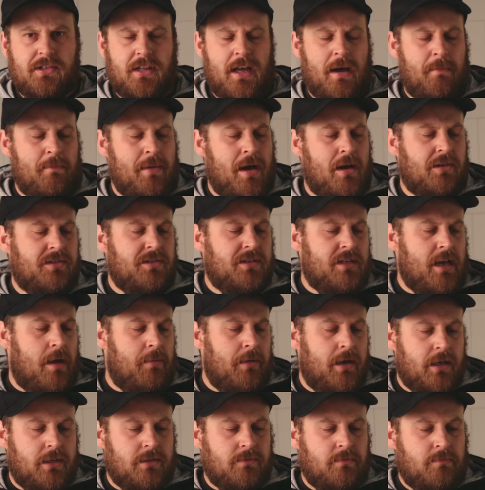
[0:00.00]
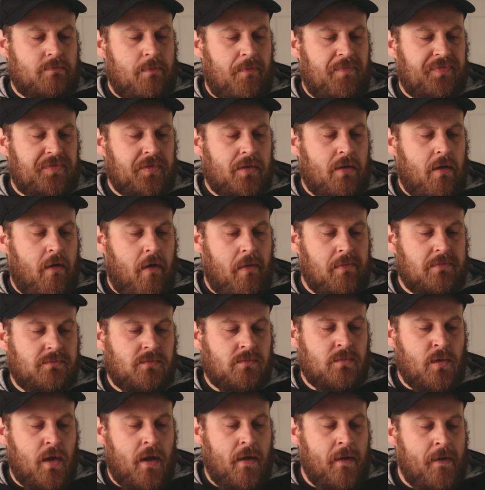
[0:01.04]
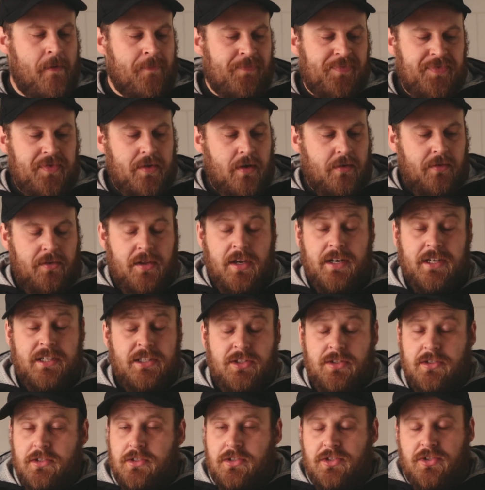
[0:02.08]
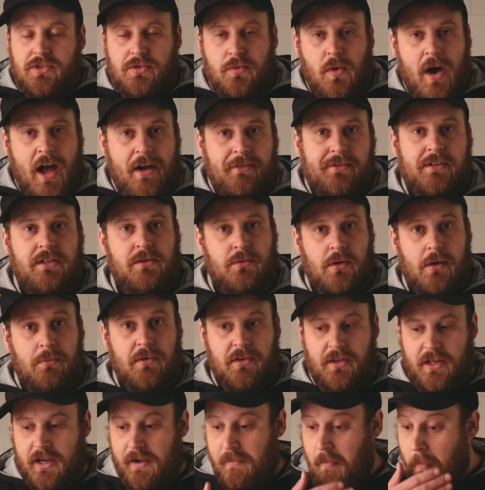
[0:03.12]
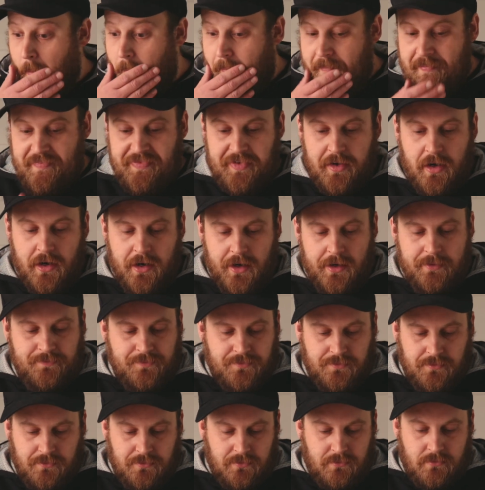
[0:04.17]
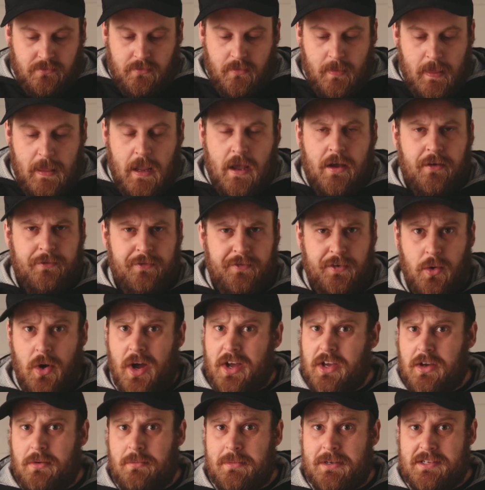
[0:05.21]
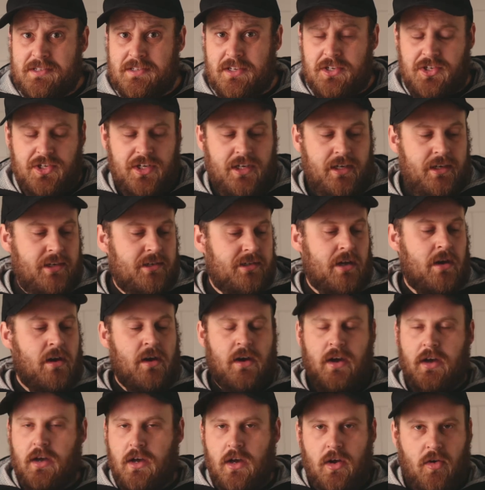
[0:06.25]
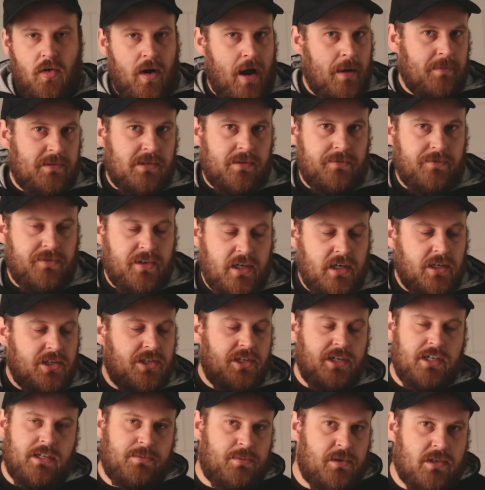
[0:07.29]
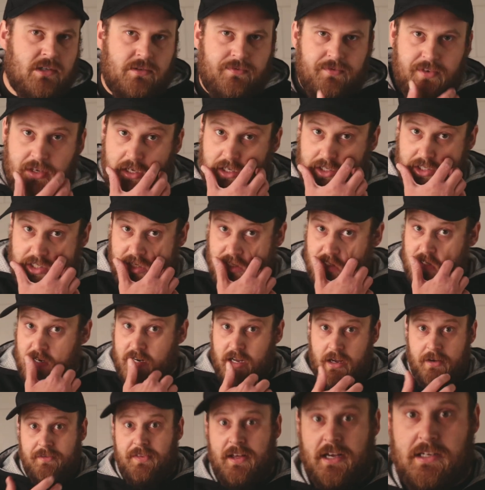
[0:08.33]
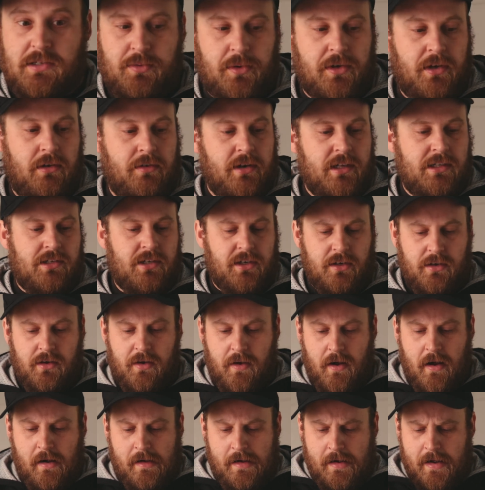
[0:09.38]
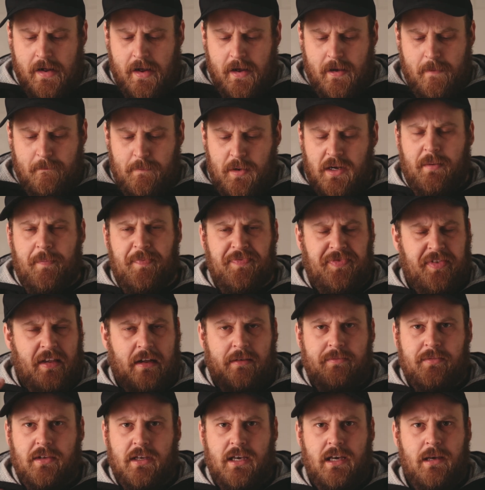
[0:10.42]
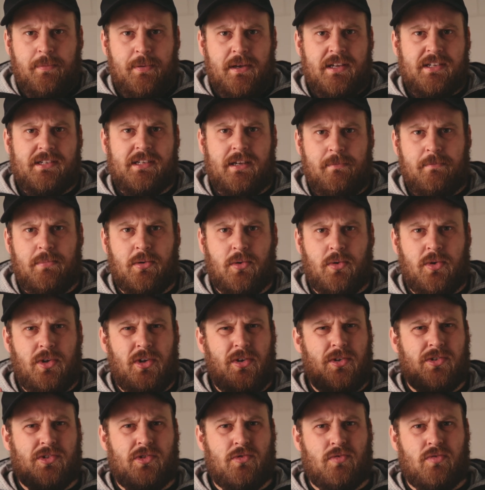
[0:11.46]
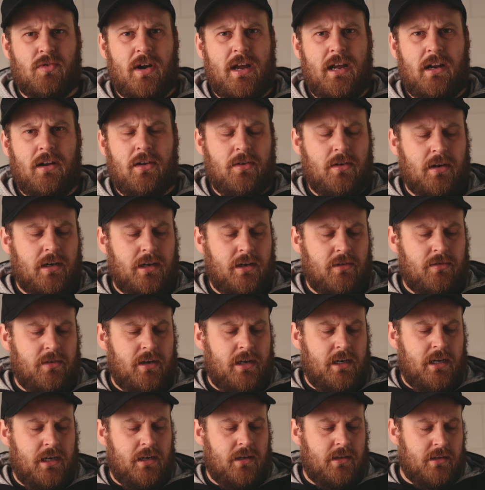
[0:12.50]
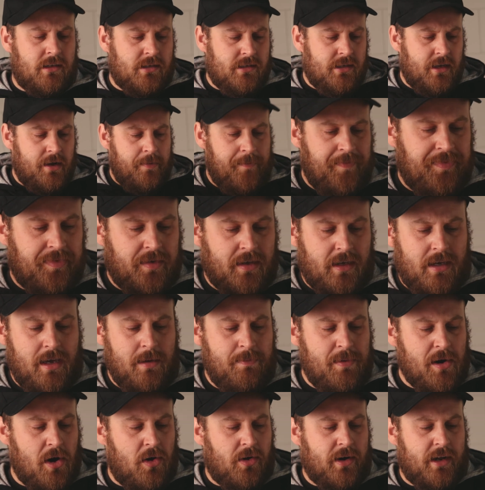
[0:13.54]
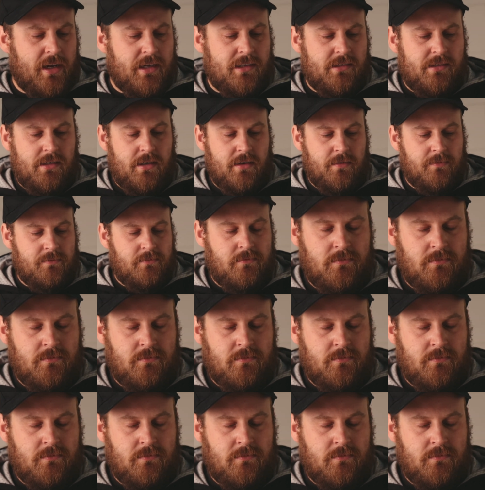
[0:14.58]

and that balsamic. And the thing is, you can do whatever you want with it. You know, feel like you'll miss the cheese, grab some vegan cheese, put some vegan cheese on it if that's what you're into. But keep it simple, use great local ingredients, keep it honest,